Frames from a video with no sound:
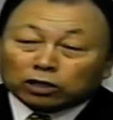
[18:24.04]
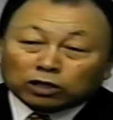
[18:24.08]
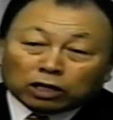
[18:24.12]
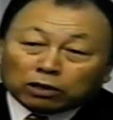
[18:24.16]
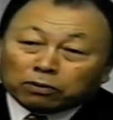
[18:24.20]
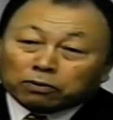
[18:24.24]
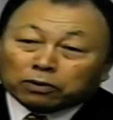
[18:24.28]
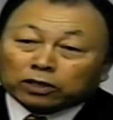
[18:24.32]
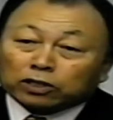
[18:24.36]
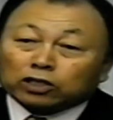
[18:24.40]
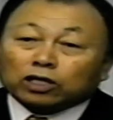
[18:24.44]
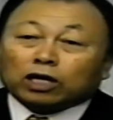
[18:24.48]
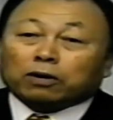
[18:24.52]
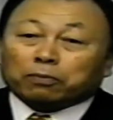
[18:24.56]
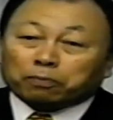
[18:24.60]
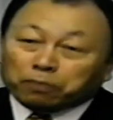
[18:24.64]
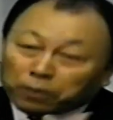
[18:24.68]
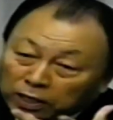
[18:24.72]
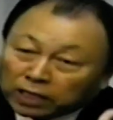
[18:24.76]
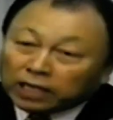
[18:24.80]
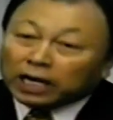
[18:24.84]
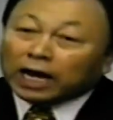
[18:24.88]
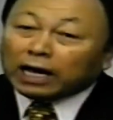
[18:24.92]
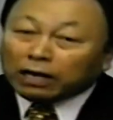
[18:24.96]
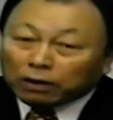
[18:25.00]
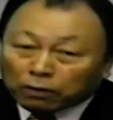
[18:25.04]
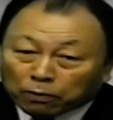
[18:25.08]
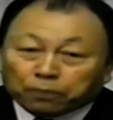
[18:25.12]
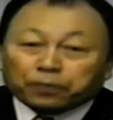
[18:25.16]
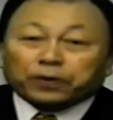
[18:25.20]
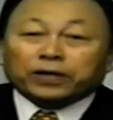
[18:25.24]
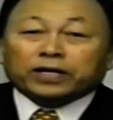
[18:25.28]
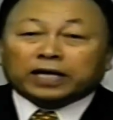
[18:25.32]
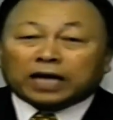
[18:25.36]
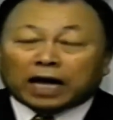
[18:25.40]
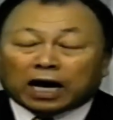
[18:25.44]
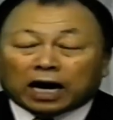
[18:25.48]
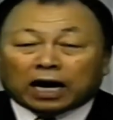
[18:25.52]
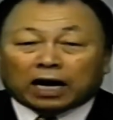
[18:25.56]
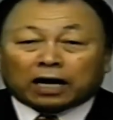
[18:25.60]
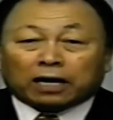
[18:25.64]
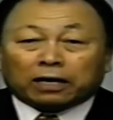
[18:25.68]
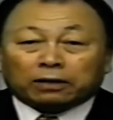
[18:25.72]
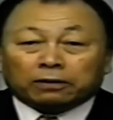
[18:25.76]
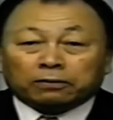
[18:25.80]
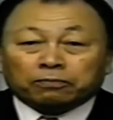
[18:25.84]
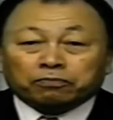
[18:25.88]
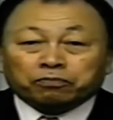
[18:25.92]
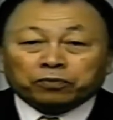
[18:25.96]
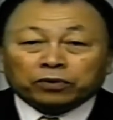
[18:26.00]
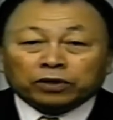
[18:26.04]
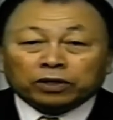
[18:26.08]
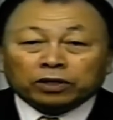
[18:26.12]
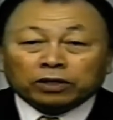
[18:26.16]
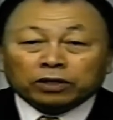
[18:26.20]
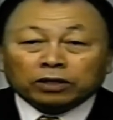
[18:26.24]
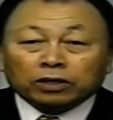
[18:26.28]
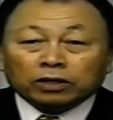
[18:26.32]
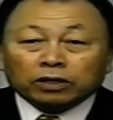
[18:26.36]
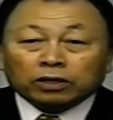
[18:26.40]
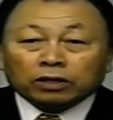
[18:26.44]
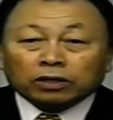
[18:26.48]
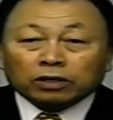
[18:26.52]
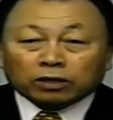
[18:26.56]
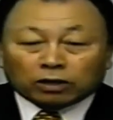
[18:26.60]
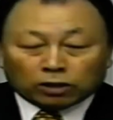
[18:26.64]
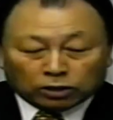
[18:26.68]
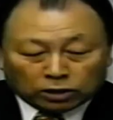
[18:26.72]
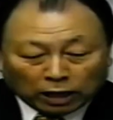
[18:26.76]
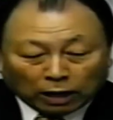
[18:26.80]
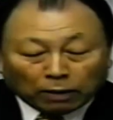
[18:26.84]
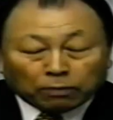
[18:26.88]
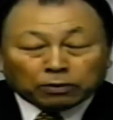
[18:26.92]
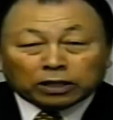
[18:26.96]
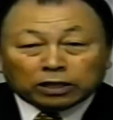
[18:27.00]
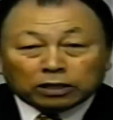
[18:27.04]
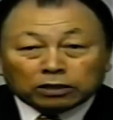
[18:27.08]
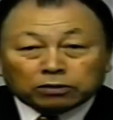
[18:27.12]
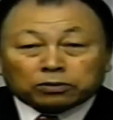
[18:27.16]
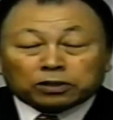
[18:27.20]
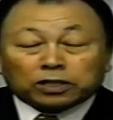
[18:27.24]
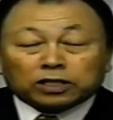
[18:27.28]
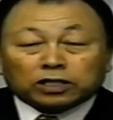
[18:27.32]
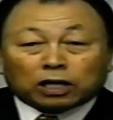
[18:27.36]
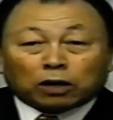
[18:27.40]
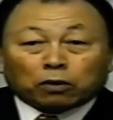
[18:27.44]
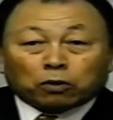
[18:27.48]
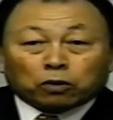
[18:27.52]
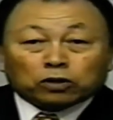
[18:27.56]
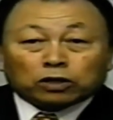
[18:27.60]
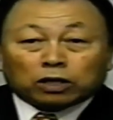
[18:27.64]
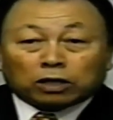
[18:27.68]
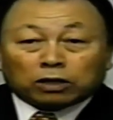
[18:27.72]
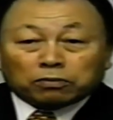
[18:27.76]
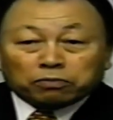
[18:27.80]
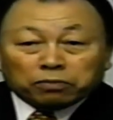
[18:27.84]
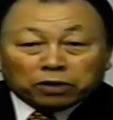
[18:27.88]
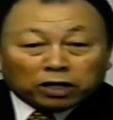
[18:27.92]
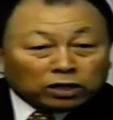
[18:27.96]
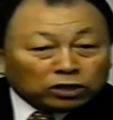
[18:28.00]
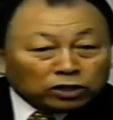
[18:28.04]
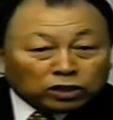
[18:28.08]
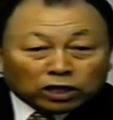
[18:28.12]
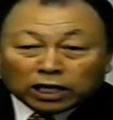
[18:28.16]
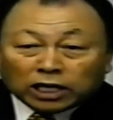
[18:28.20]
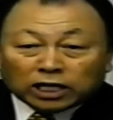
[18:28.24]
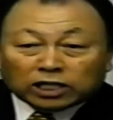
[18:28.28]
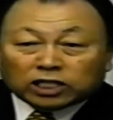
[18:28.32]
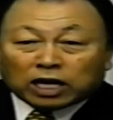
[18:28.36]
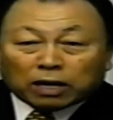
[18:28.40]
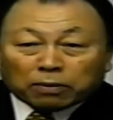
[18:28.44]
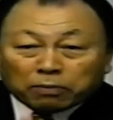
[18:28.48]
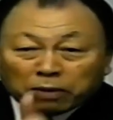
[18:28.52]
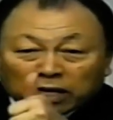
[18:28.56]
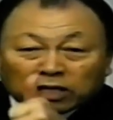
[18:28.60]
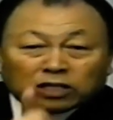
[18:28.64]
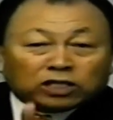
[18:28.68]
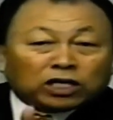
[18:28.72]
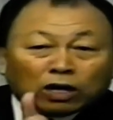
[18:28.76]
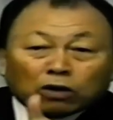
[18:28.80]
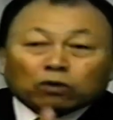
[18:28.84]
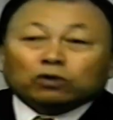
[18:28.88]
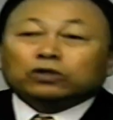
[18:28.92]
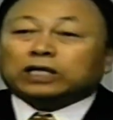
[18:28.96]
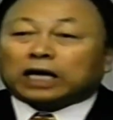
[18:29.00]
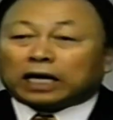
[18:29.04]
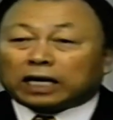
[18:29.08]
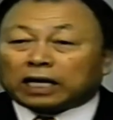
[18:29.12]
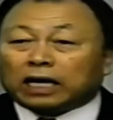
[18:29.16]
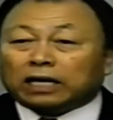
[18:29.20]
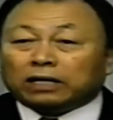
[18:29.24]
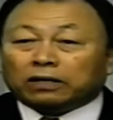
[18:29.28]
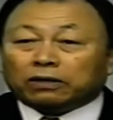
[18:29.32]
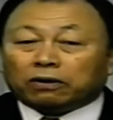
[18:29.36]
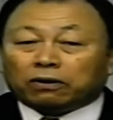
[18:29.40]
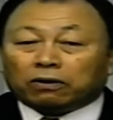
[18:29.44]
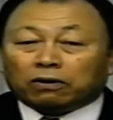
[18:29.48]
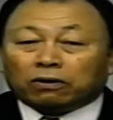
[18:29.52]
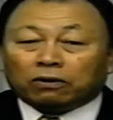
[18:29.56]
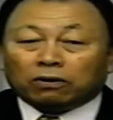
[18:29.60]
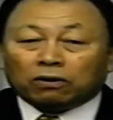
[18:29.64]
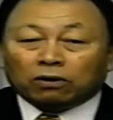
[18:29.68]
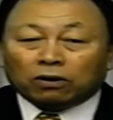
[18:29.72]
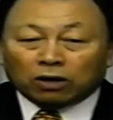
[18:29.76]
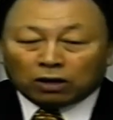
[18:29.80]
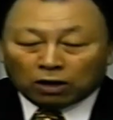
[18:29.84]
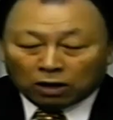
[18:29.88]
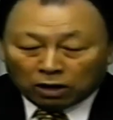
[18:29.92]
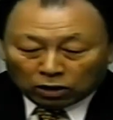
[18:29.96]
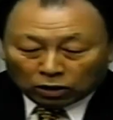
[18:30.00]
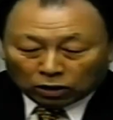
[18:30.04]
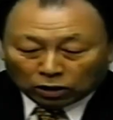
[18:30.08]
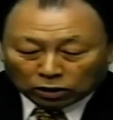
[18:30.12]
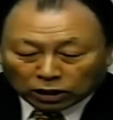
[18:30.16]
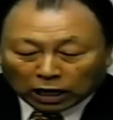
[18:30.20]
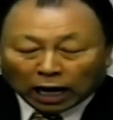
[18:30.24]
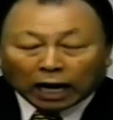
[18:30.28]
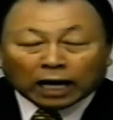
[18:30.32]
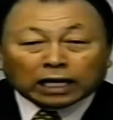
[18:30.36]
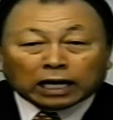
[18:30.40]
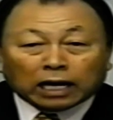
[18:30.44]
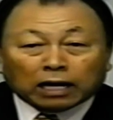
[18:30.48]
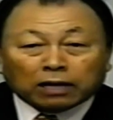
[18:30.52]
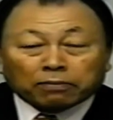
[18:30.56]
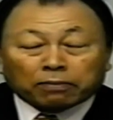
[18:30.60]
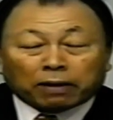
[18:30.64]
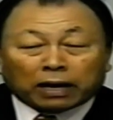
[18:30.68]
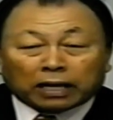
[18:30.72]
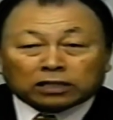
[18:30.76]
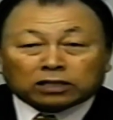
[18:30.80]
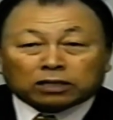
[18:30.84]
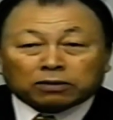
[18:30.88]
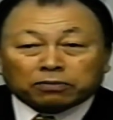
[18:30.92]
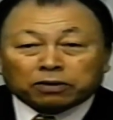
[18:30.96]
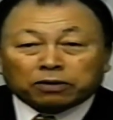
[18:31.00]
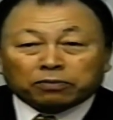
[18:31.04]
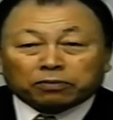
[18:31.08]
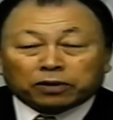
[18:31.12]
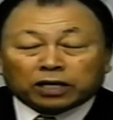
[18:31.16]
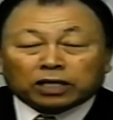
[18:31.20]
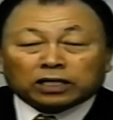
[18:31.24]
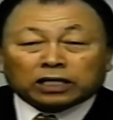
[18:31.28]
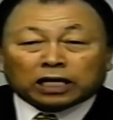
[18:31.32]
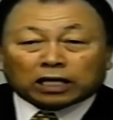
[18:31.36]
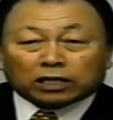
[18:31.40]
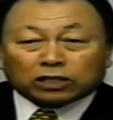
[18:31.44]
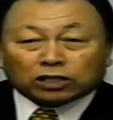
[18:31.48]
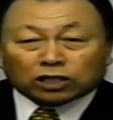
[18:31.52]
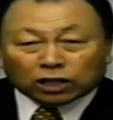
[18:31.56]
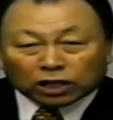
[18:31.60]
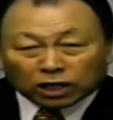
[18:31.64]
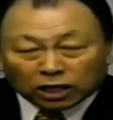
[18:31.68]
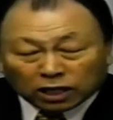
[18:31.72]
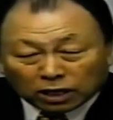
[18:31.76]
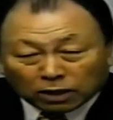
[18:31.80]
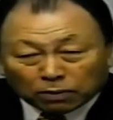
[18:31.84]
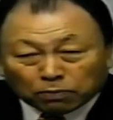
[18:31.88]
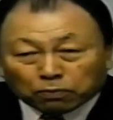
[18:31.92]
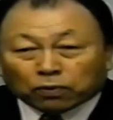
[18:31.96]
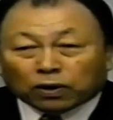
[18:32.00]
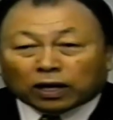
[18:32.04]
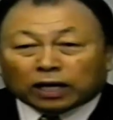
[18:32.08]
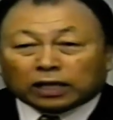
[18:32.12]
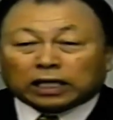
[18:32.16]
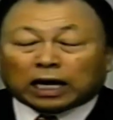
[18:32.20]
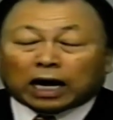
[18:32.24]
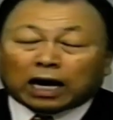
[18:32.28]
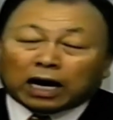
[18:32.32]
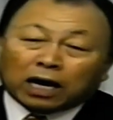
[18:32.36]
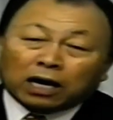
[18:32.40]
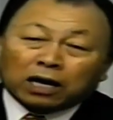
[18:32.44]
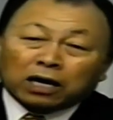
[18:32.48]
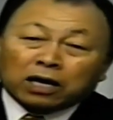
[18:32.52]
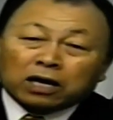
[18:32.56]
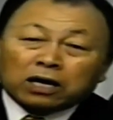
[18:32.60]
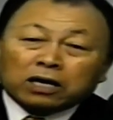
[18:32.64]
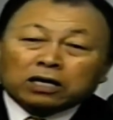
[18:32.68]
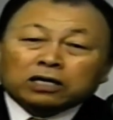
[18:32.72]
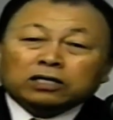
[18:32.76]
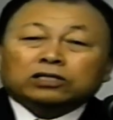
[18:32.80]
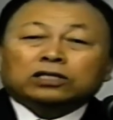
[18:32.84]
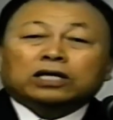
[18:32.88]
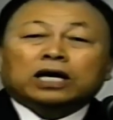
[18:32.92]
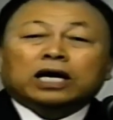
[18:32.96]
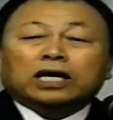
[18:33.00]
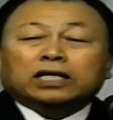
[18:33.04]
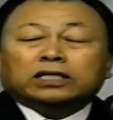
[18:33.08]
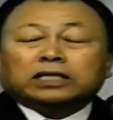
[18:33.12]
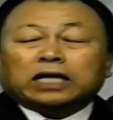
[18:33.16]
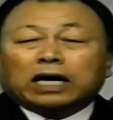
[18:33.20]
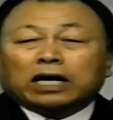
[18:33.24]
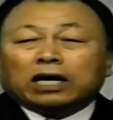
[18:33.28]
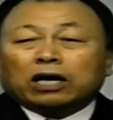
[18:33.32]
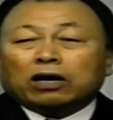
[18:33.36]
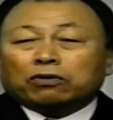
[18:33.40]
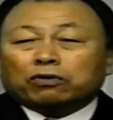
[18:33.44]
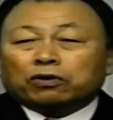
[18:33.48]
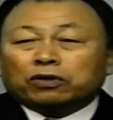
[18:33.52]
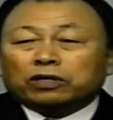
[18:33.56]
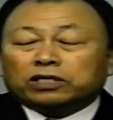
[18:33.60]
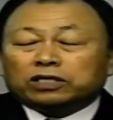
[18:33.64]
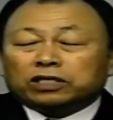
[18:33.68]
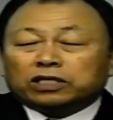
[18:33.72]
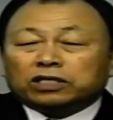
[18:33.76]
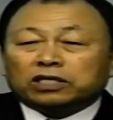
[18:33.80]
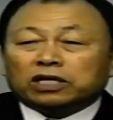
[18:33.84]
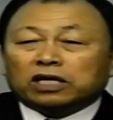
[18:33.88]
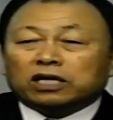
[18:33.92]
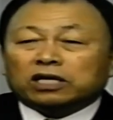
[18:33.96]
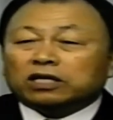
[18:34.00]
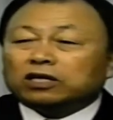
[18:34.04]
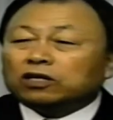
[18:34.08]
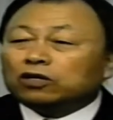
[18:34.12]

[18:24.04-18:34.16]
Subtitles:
So every time you hear rebuke, you shine. Ephesians chapter 5, verse 13. Proverbs chapter 27, verse 5. Rebuke, open rebuke is the greatest love.